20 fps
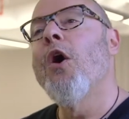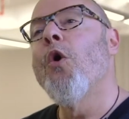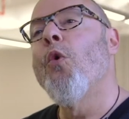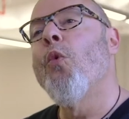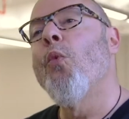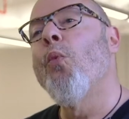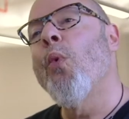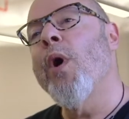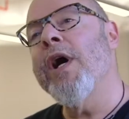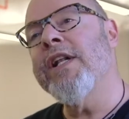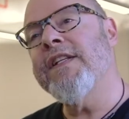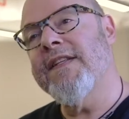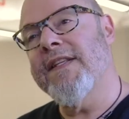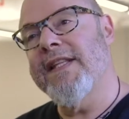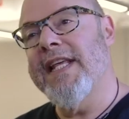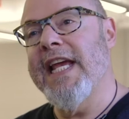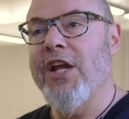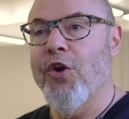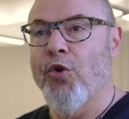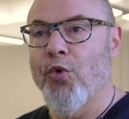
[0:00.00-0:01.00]
Once
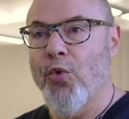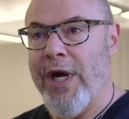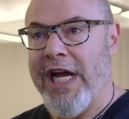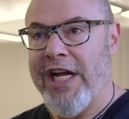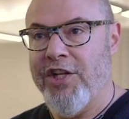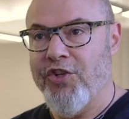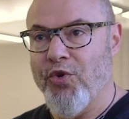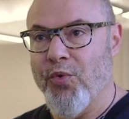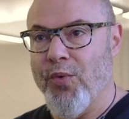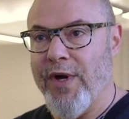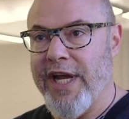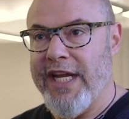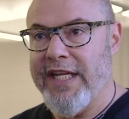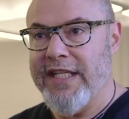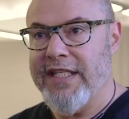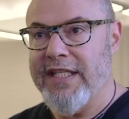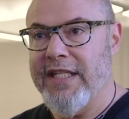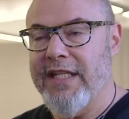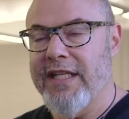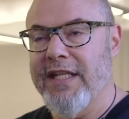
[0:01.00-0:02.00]
they graduate,